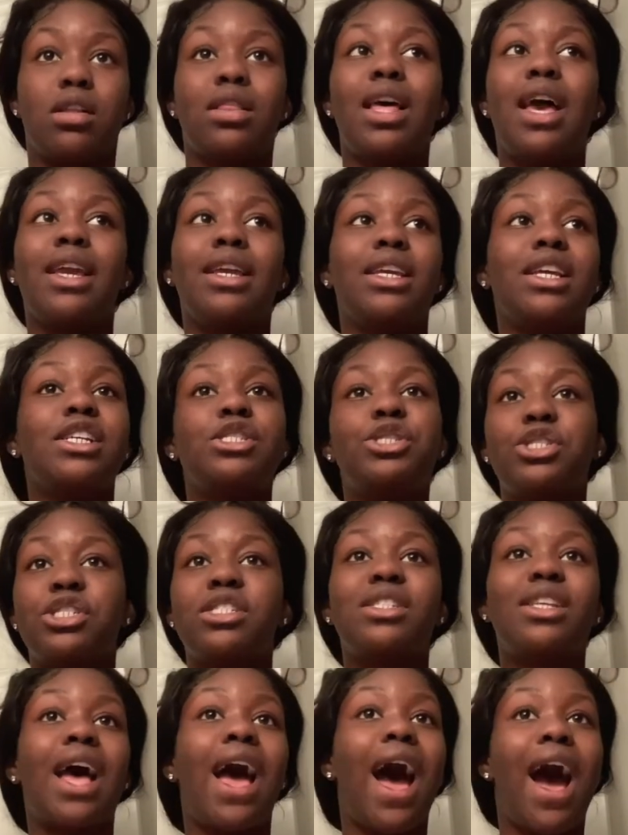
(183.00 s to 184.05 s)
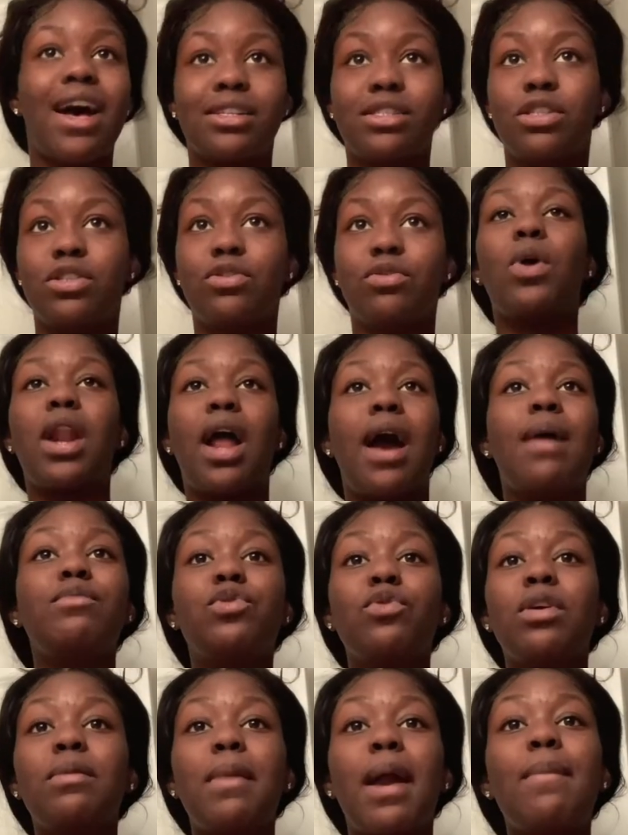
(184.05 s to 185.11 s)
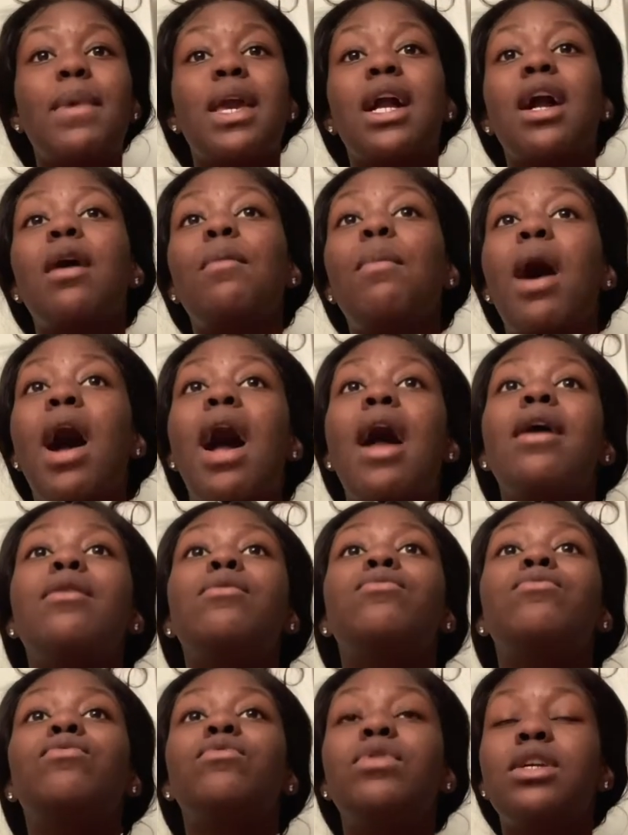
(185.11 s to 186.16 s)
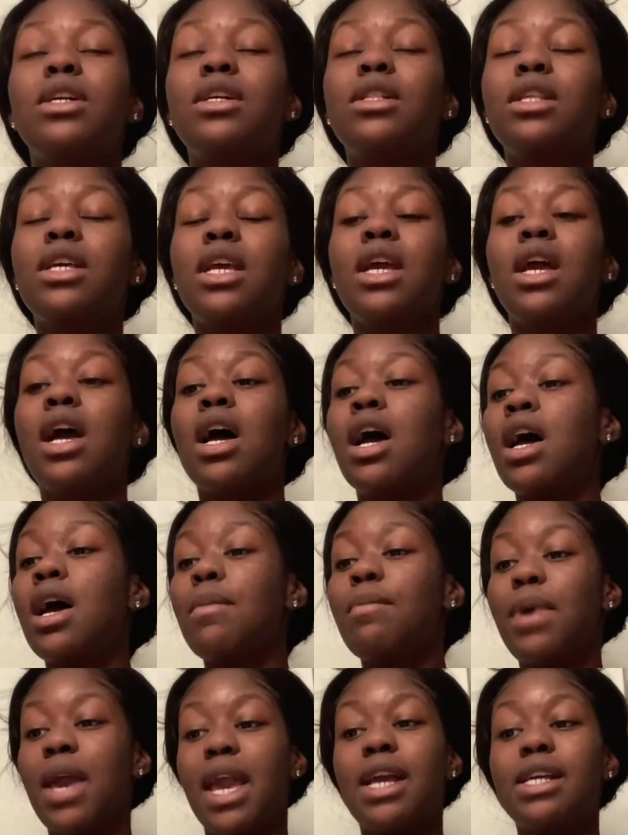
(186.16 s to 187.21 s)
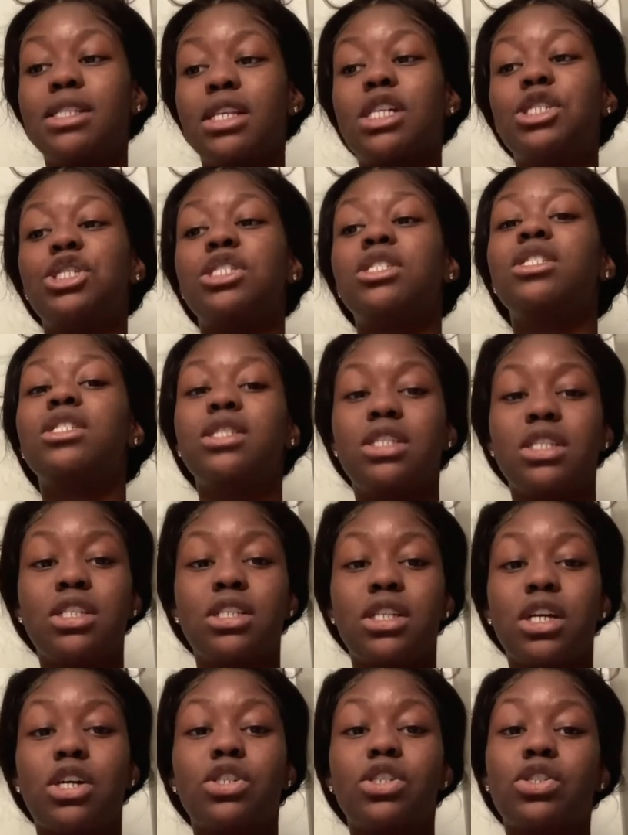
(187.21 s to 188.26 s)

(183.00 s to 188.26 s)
Like, it just has to. When I'm doing my makeup, I really pay attention to detail.